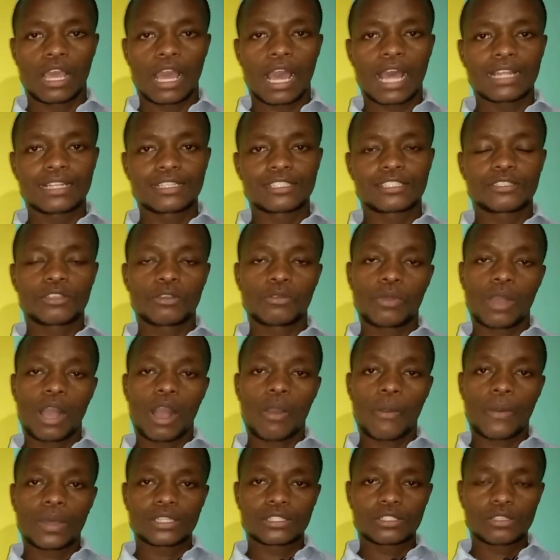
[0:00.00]
And so
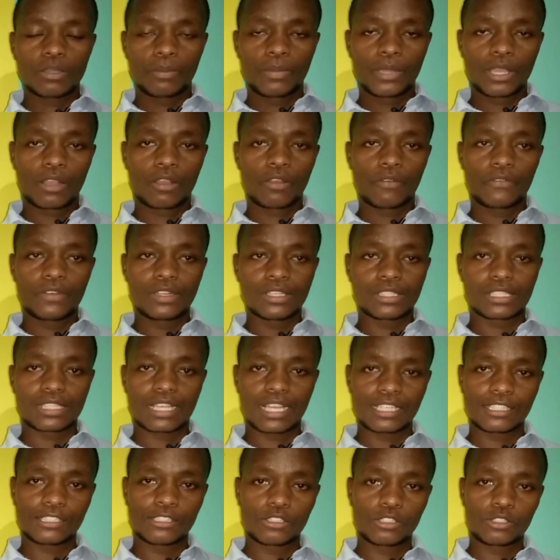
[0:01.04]
our topic of
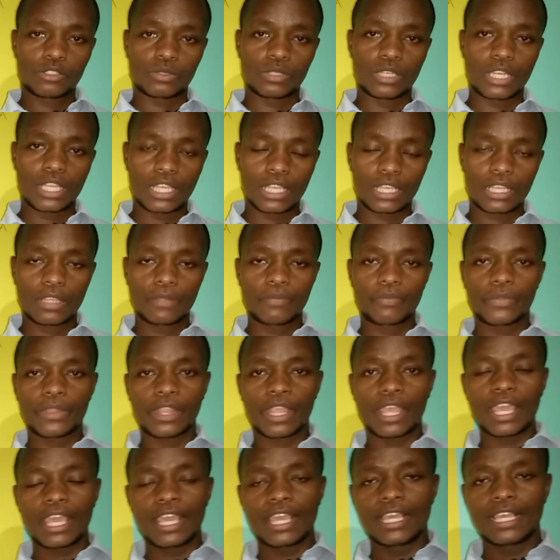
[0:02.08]
discussion today
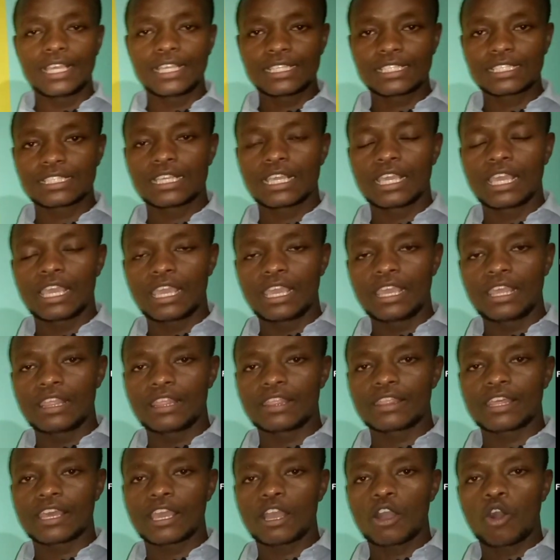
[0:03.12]
is
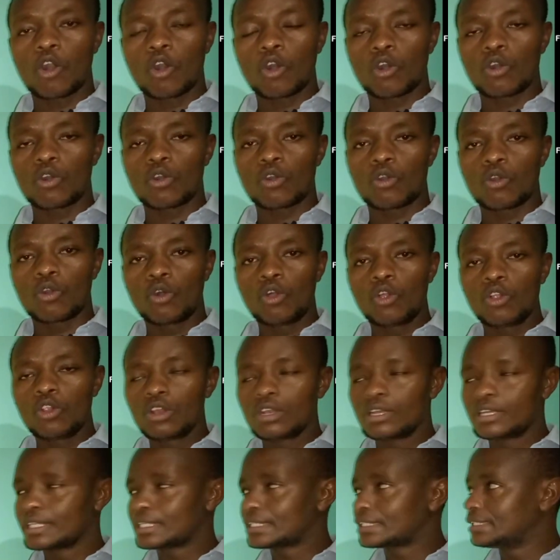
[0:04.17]
in the
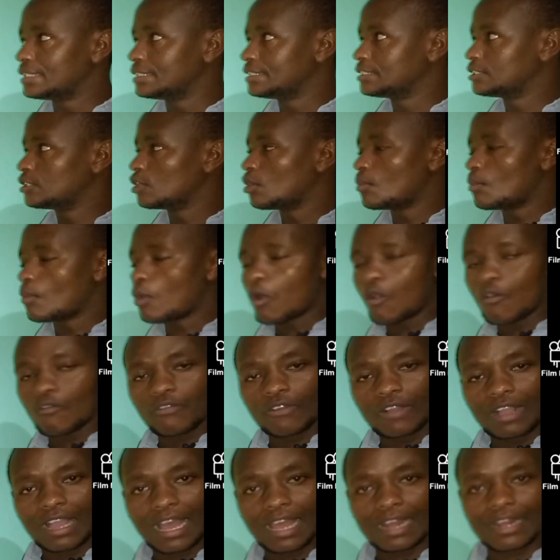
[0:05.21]
Old Kingdom
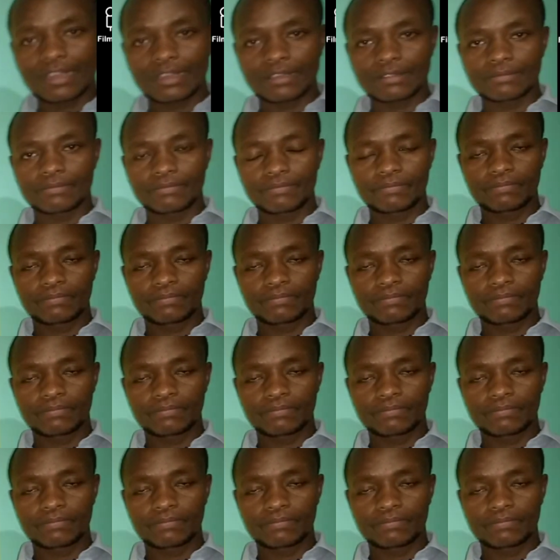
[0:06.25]
of Ghana,